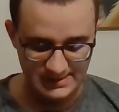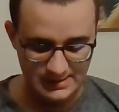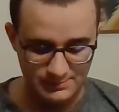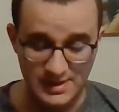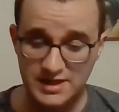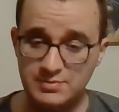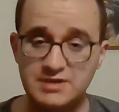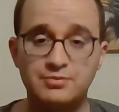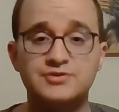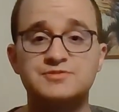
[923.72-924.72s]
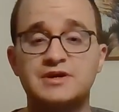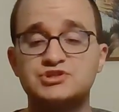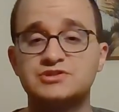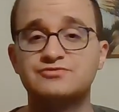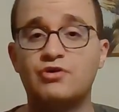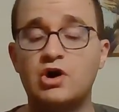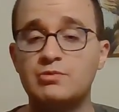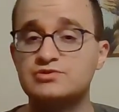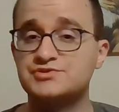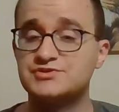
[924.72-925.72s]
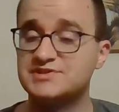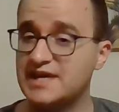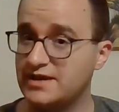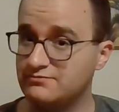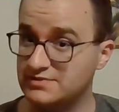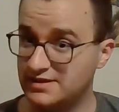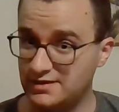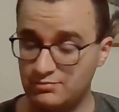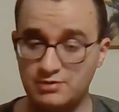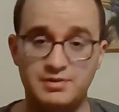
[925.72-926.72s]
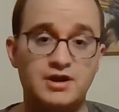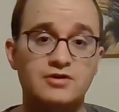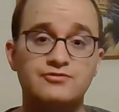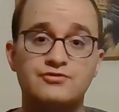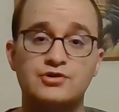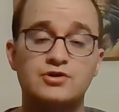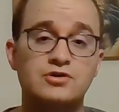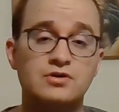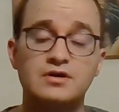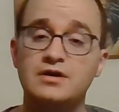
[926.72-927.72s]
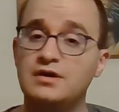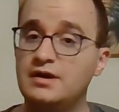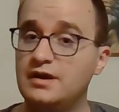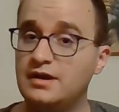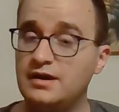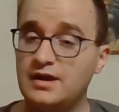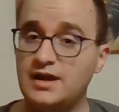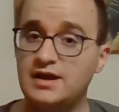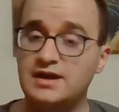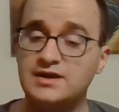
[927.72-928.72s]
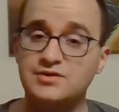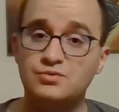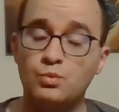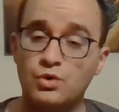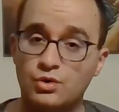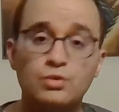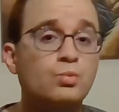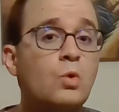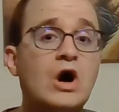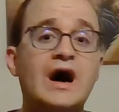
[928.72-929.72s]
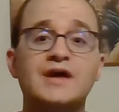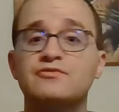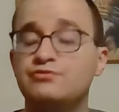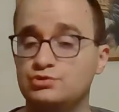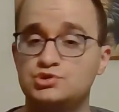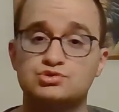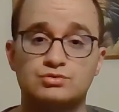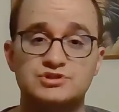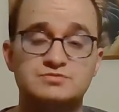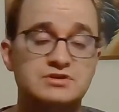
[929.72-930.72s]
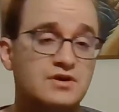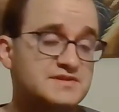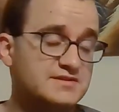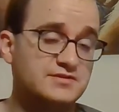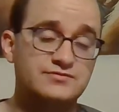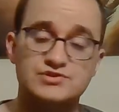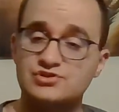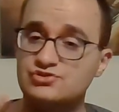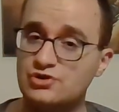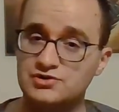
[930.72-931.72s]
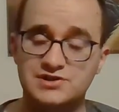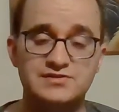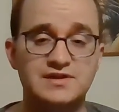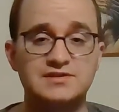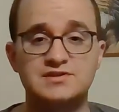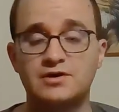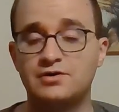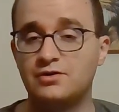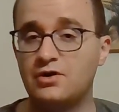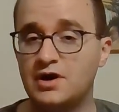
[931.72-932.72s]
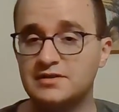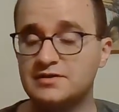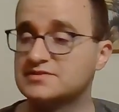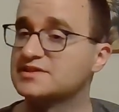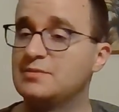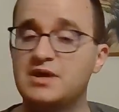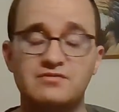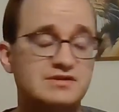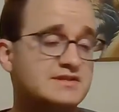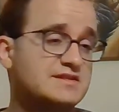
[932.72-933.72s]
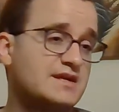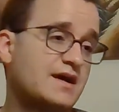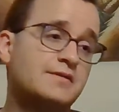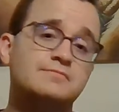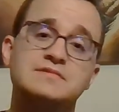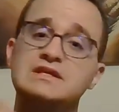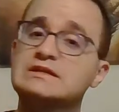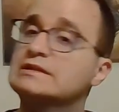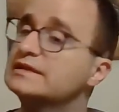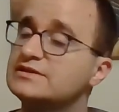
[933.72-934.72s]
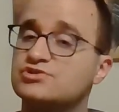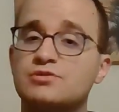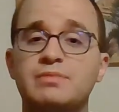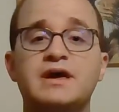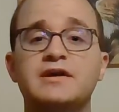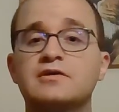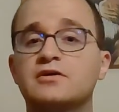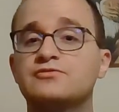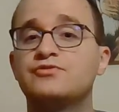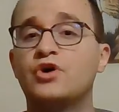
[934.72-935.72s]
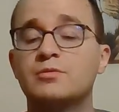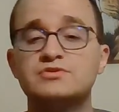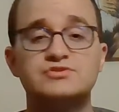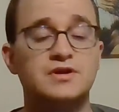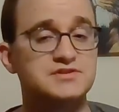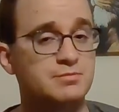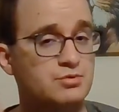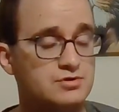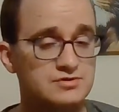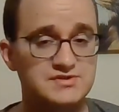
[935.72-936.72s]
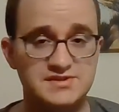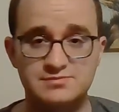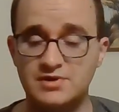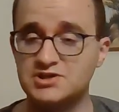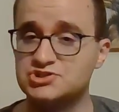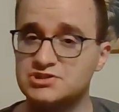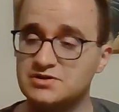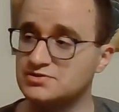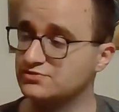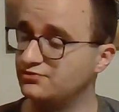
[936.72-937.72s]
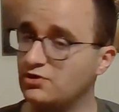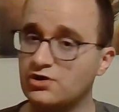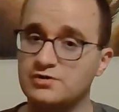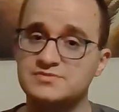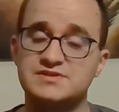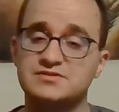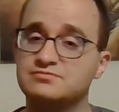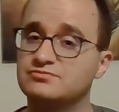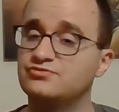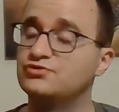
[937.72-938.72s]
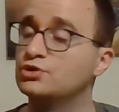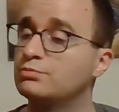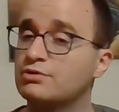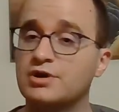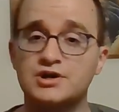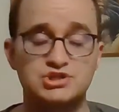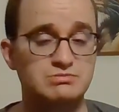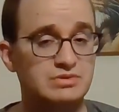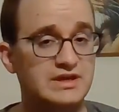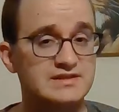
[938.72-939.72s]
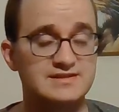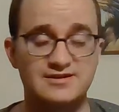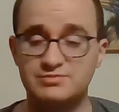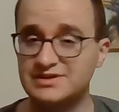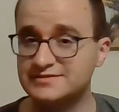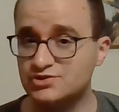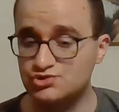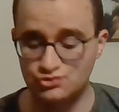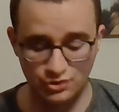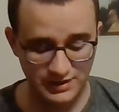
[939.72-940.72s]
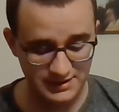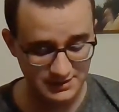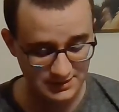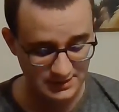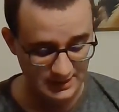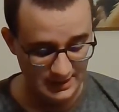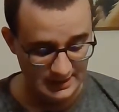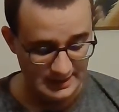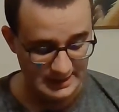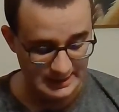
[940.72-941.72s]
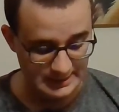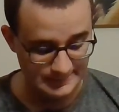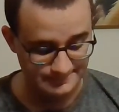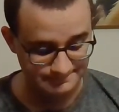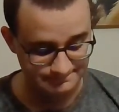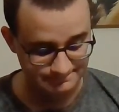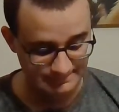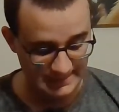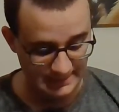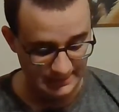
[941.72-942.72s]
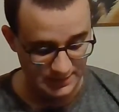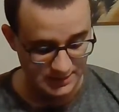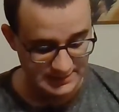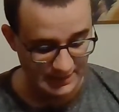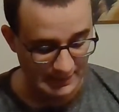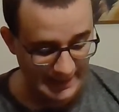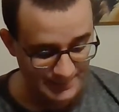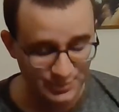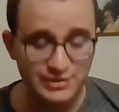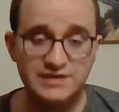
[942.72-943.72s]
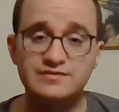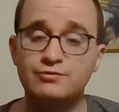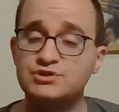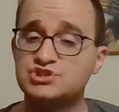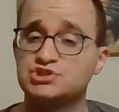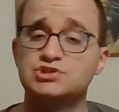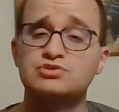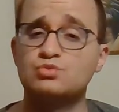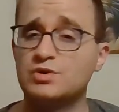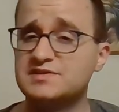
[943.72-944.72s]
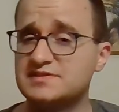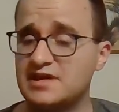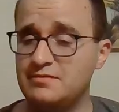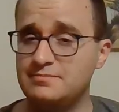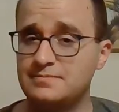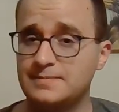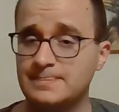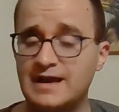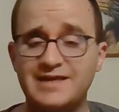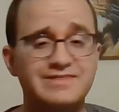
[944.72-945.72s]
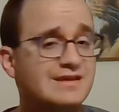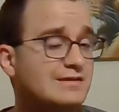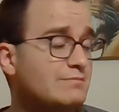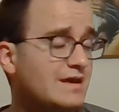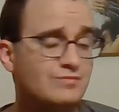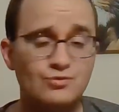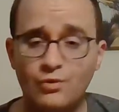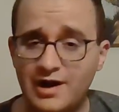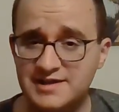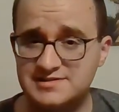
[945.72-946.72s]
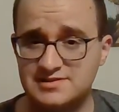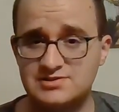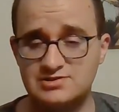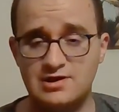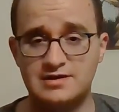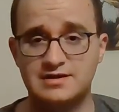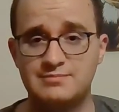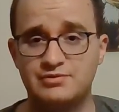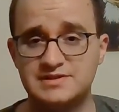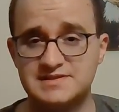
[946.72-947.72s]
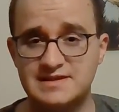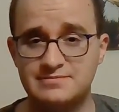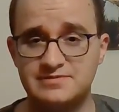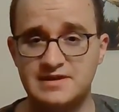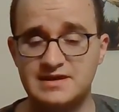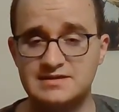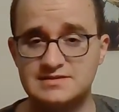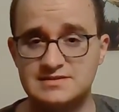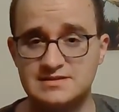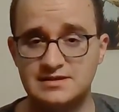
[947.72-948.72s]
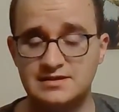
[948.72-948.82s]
many people, especially farmers, are saying the prepare for a worldwide food shortage because of certain things going on. There's some evidence that the elites are paying off farmers not to produce as much. There's farms and food production plants that are being destroyed. Um, now, I believe that we should use wisdom. I think it may be wise to stock up on some things.